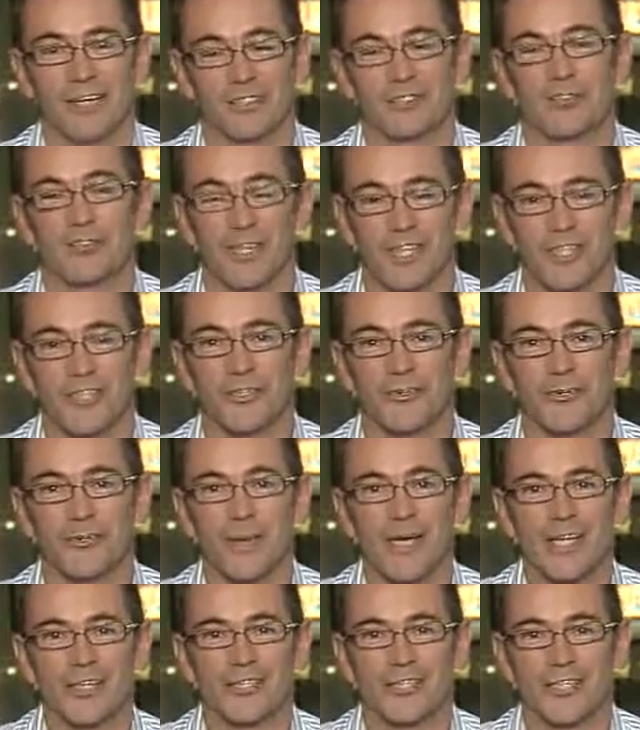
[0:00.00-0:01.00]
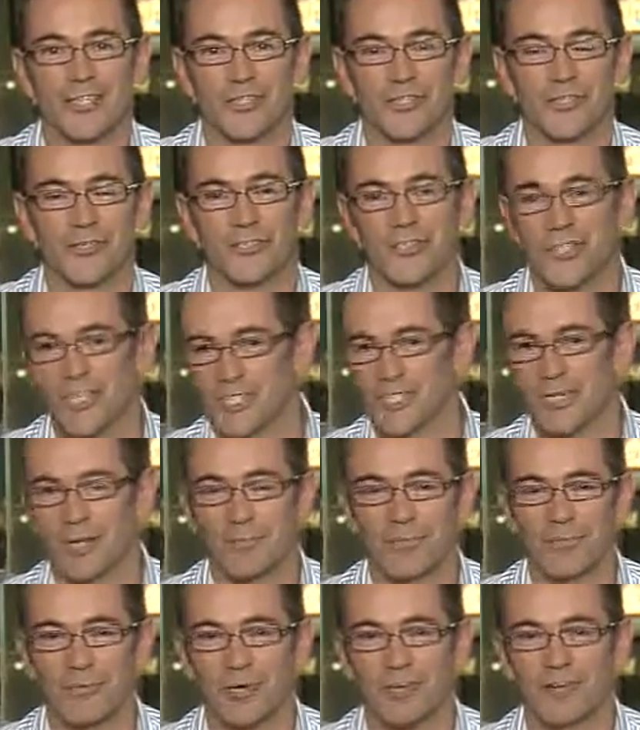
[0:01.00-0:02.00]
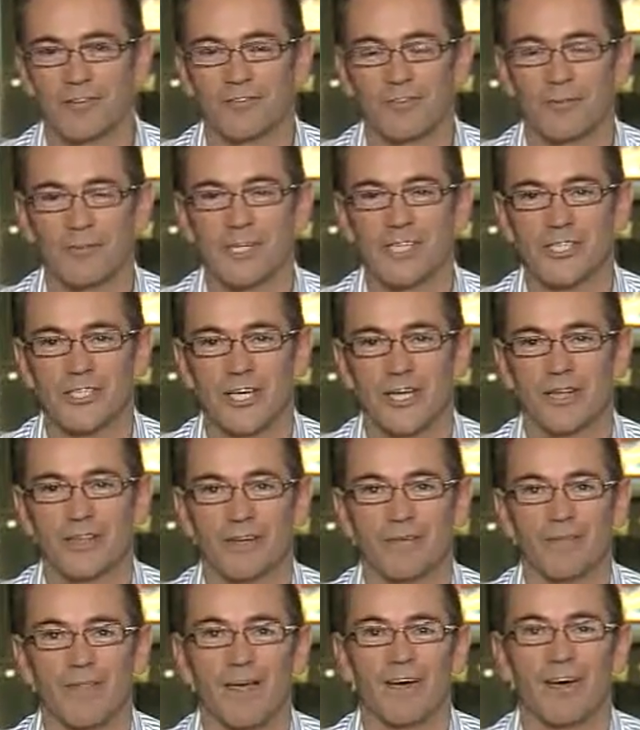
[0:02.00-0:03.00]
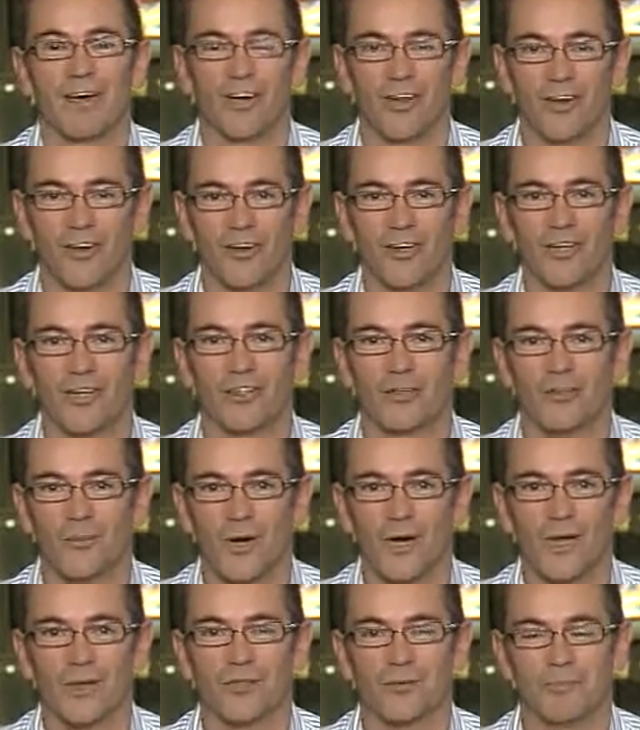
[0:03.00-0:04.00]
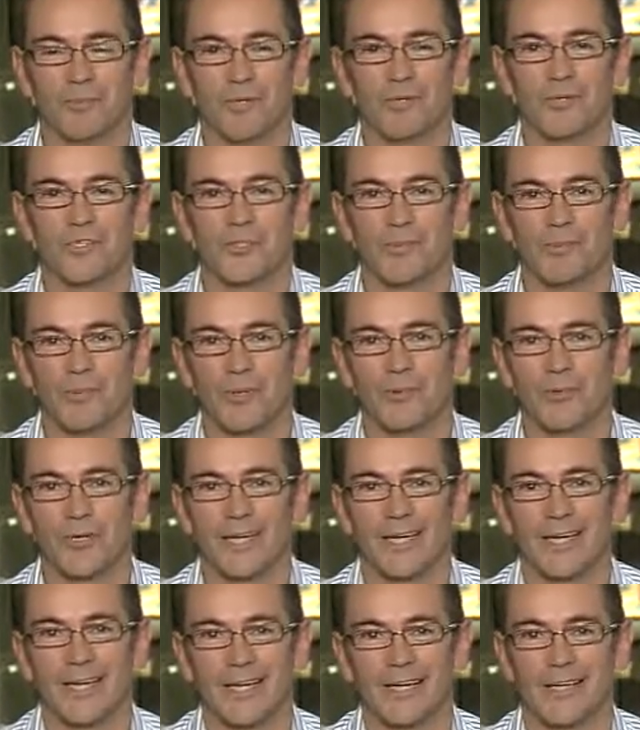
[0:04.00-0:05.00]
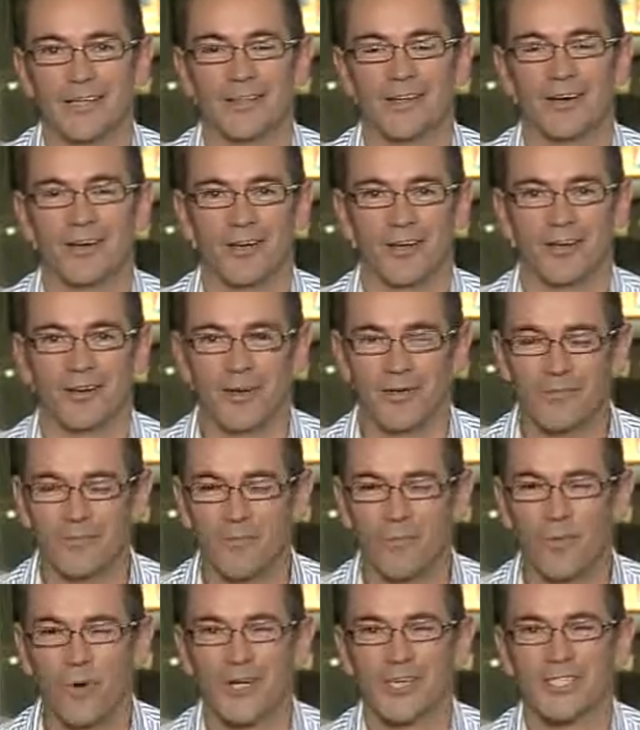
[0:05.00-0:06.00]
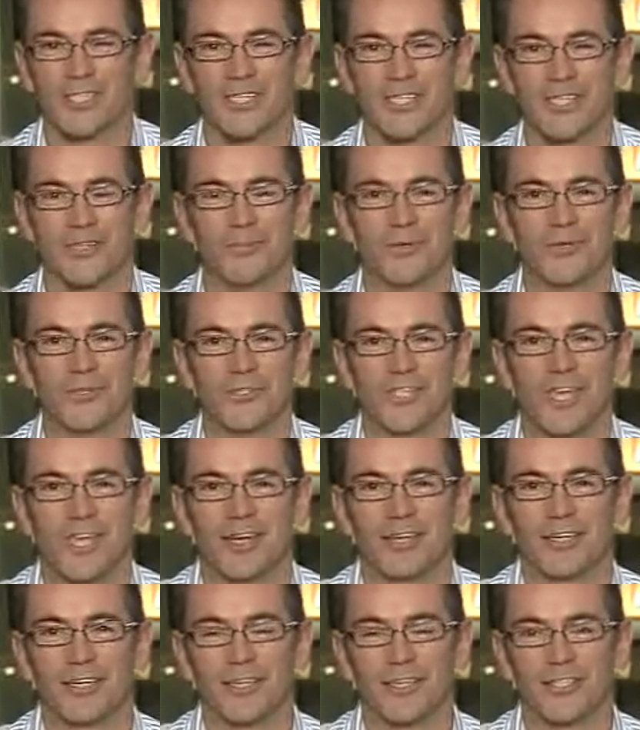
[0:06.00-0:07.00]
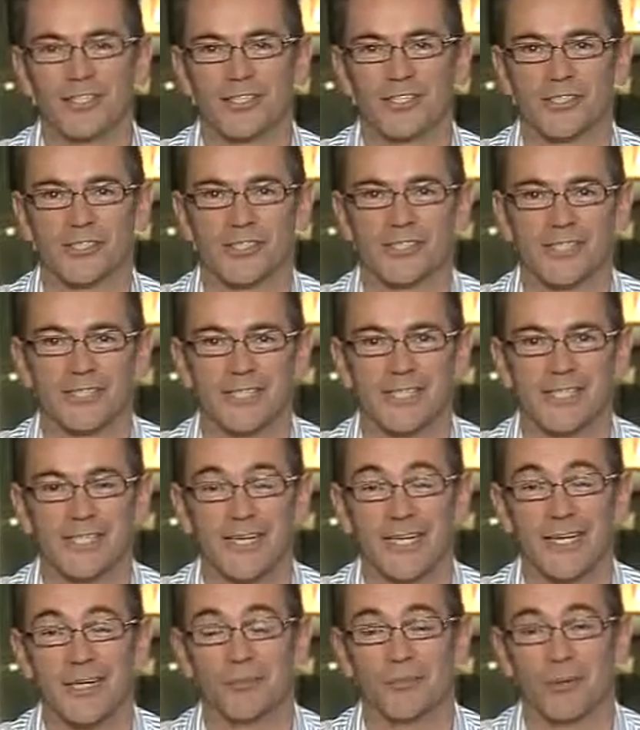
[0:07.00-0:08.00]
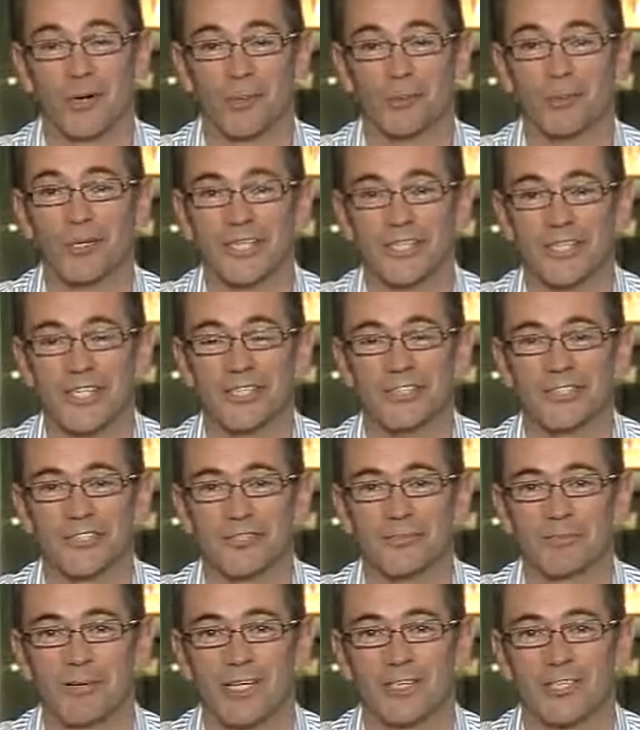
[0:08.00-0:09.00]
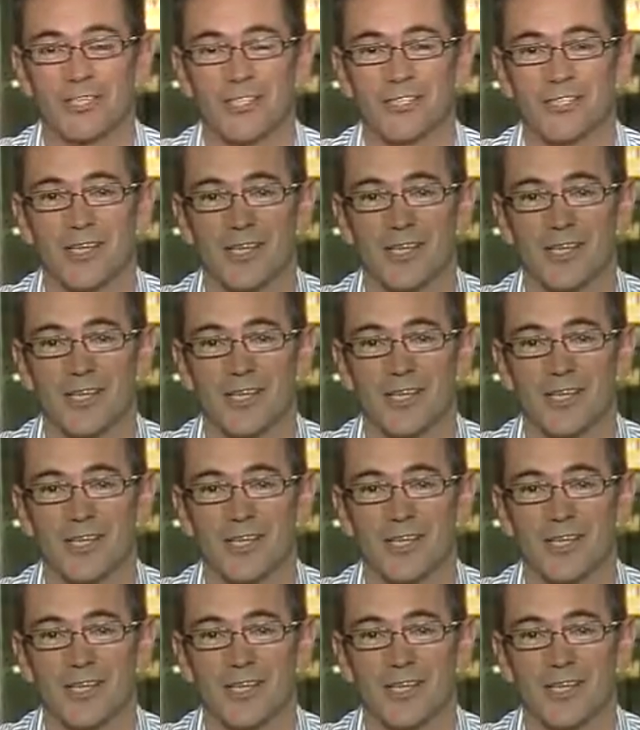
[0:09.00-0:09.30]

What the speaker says: traditional match, these two, just up the road from each other. I like the way the Blues are building now. I want to see them lose that inconsistency tag probably just as much as